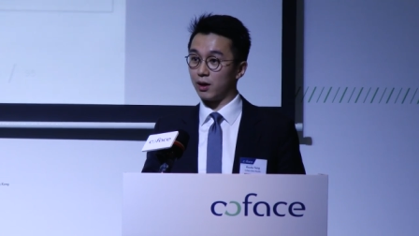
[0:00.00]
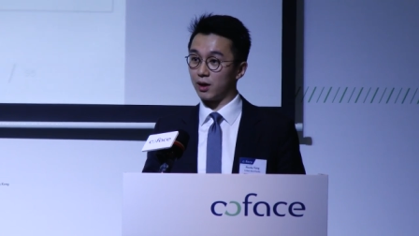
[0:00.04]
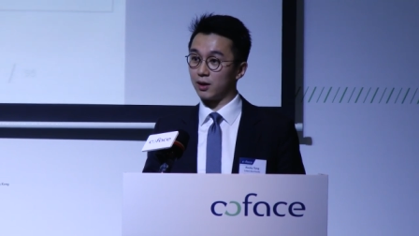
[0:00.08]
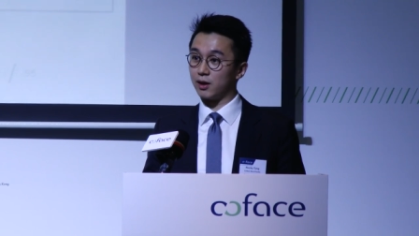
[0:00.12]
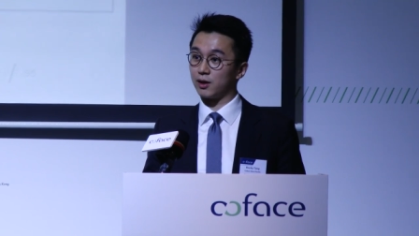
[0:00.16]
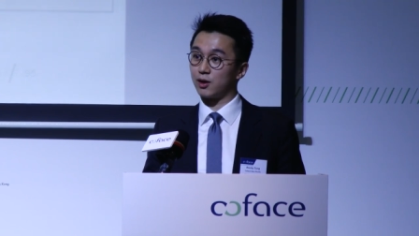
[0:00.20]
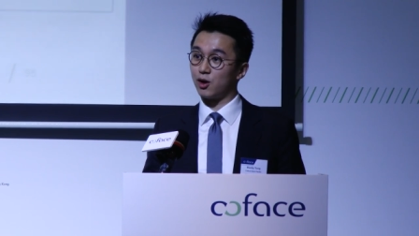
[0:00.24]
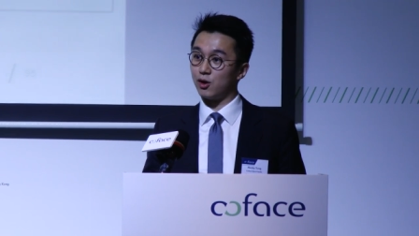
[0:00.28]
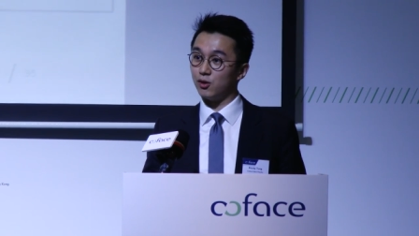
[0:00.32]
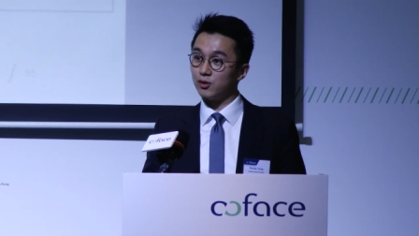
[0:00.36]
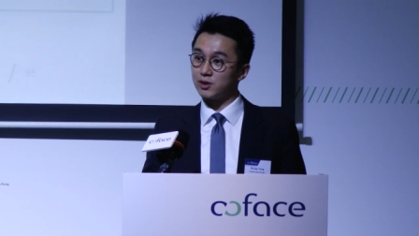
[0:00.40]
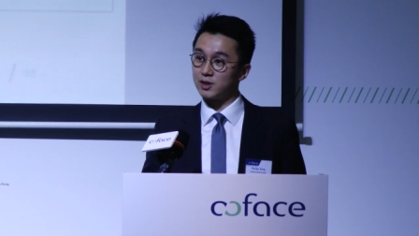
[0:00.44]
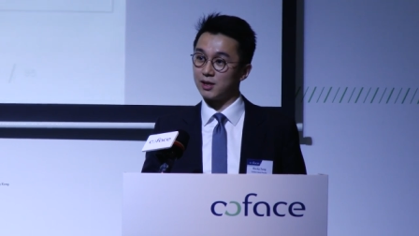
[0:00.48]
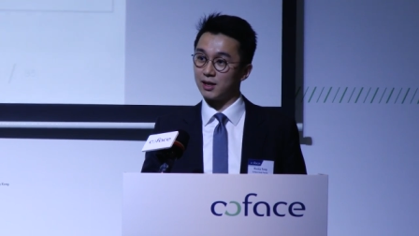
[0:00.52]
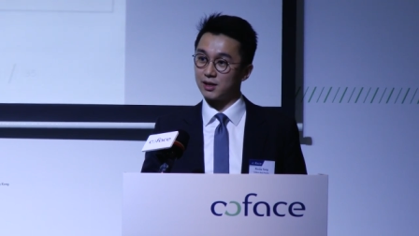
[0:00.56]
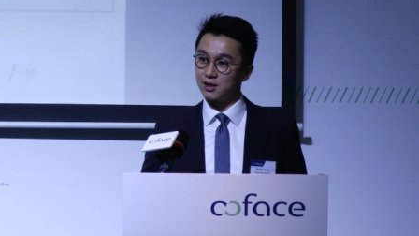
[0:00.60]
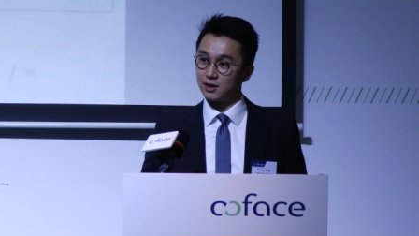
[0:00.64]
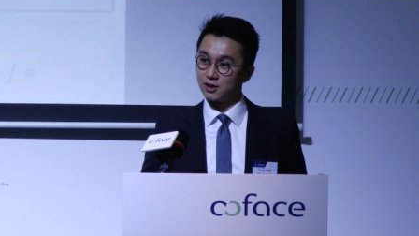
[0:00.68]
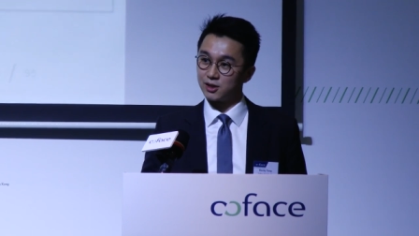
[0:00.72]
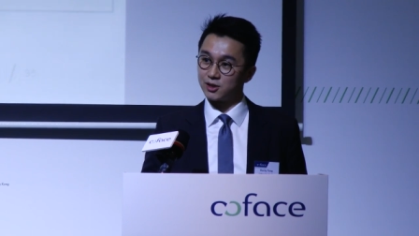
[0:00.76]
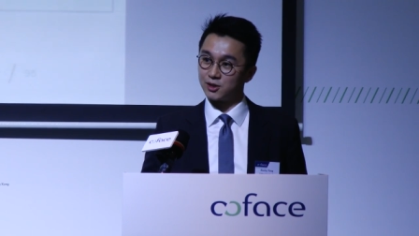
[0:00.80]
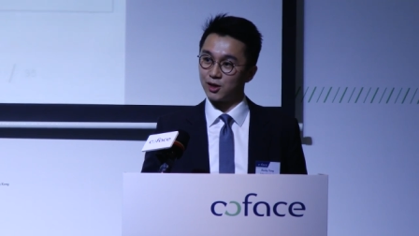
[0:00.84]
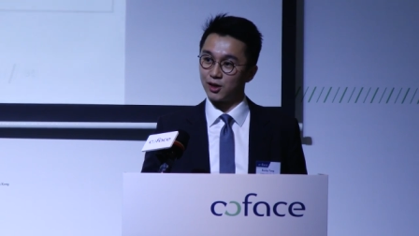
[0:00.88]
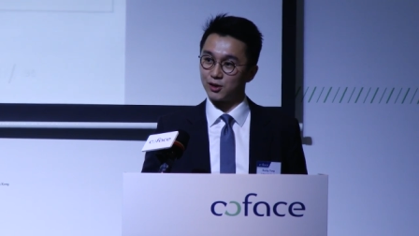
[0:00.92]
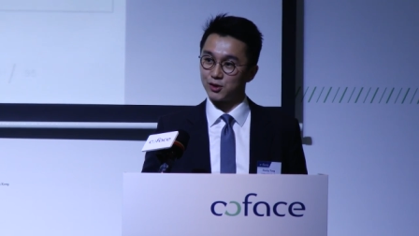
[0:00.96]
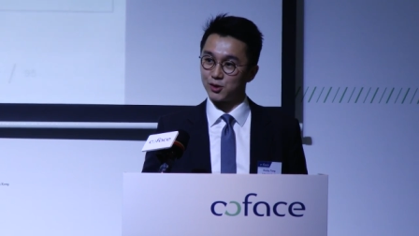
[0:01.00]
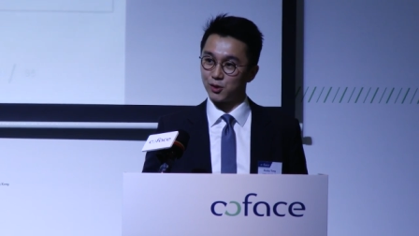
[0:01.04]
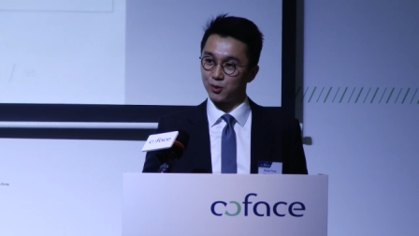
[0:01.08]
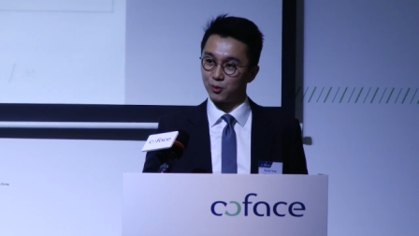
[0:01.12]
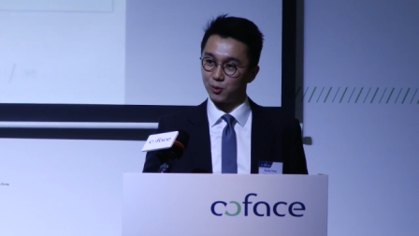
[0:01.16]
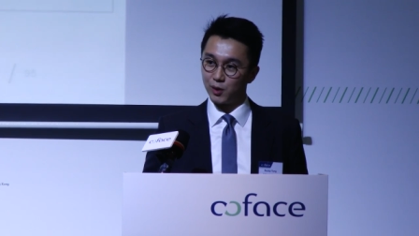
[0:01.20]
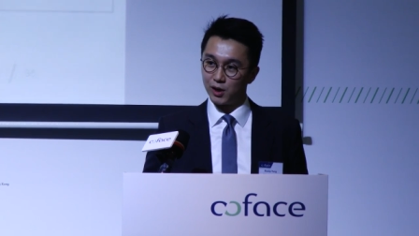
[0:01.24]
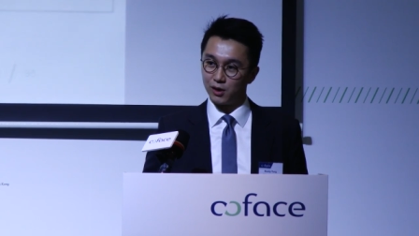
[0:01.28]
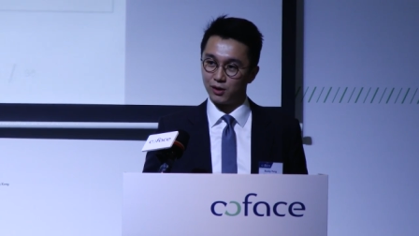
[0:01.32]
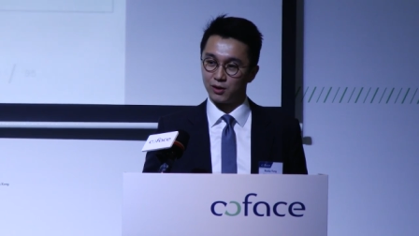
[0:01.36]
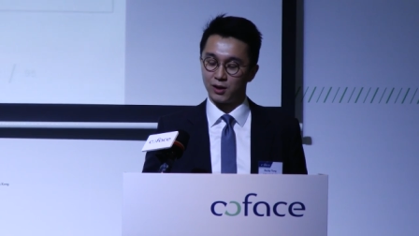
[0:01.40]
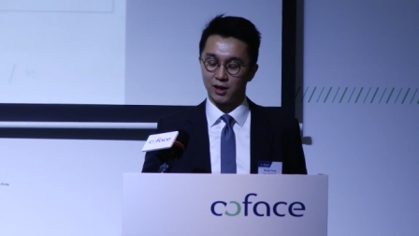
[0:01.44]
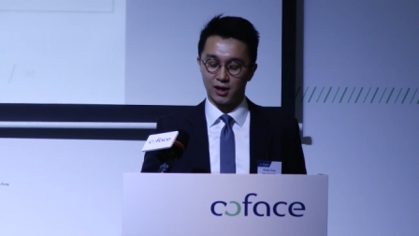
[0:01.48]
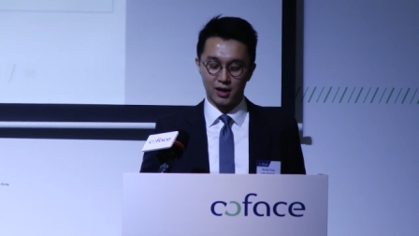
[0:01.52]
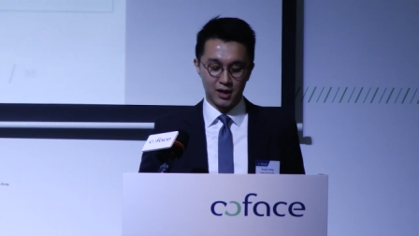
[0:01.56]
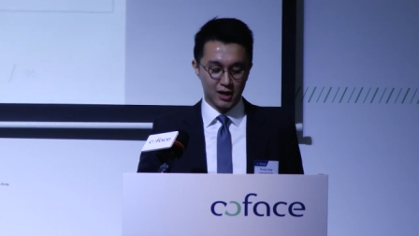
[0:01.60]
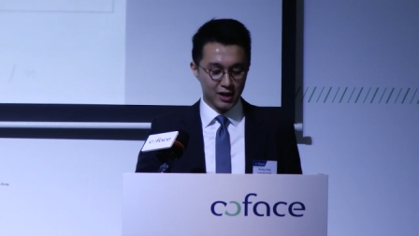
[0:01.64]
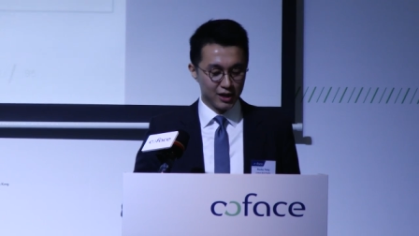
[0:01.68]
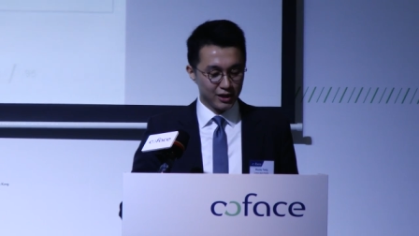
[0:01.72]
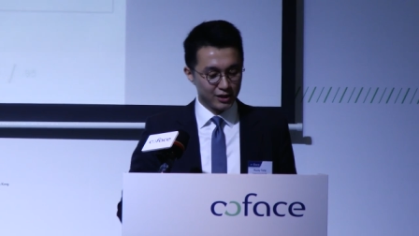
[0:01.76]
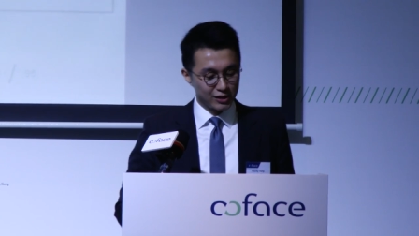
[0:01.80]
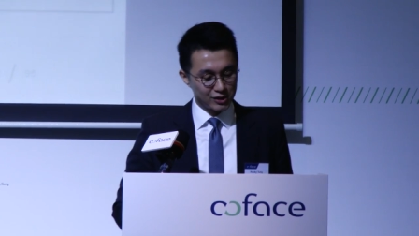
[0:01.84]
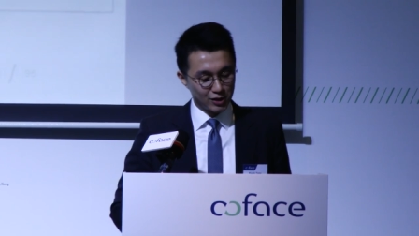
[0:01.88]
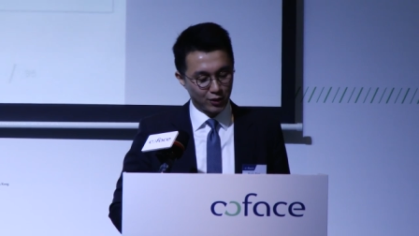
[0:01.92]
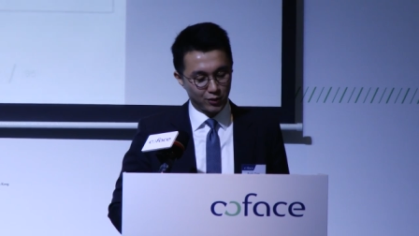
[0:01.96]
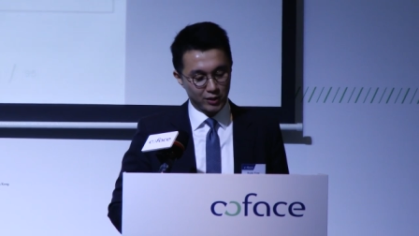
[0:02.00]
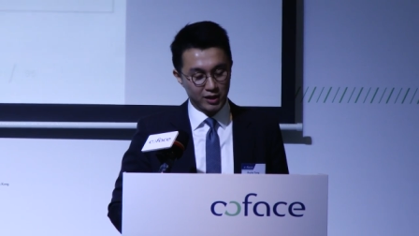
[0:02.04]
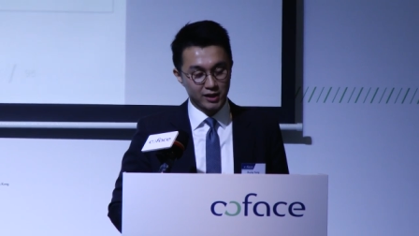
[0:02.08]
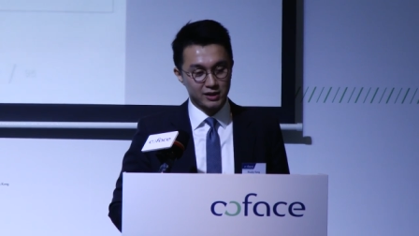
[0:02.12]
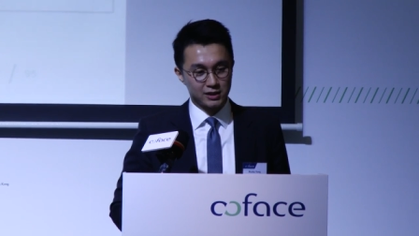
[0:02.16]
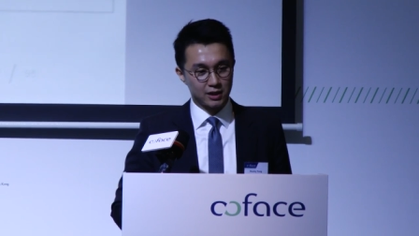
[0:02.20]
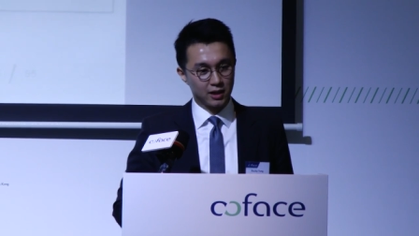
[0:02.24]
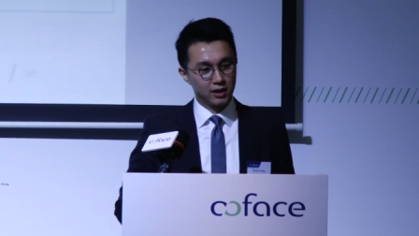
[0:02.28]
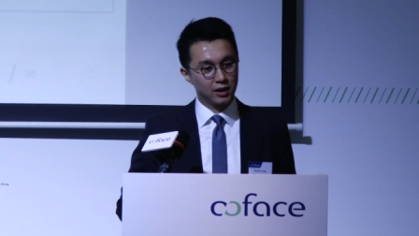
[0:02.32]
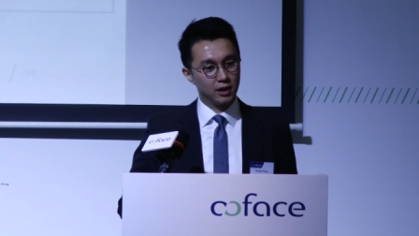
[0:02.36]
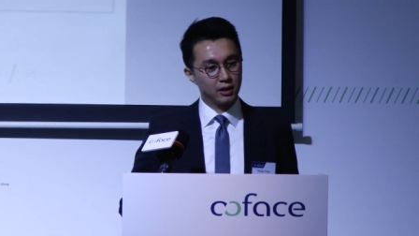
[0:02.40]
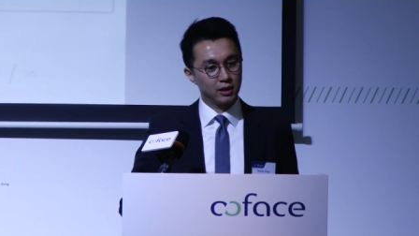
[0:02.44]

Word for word: and the coal sector is not doing well. So it's,